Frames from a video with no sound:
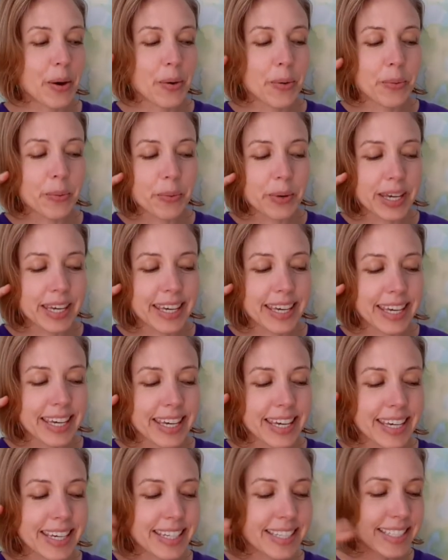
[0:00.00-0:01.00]

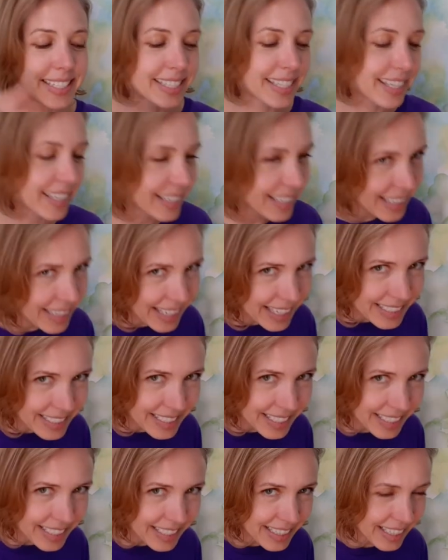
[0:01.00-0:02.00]
We tickle and
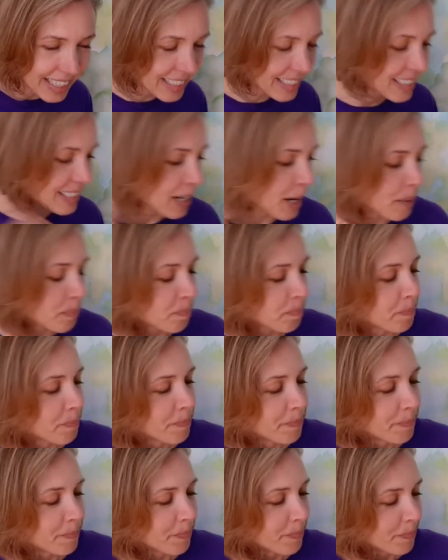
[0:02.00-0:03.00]
tickle and stop.
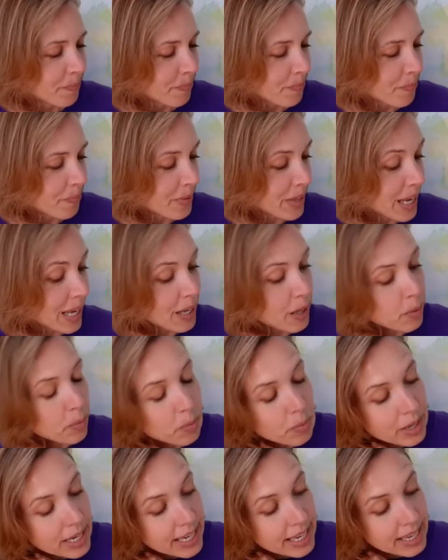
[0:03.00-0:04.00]

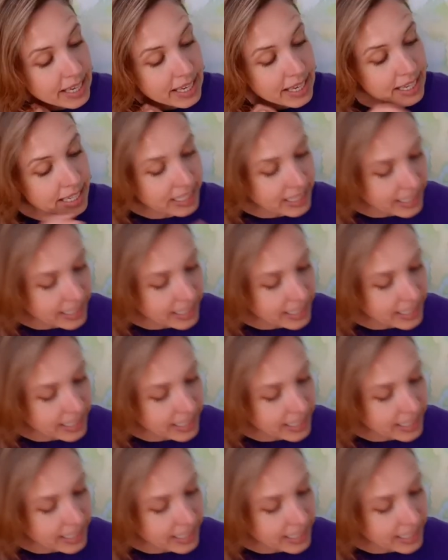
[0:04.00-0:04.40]
We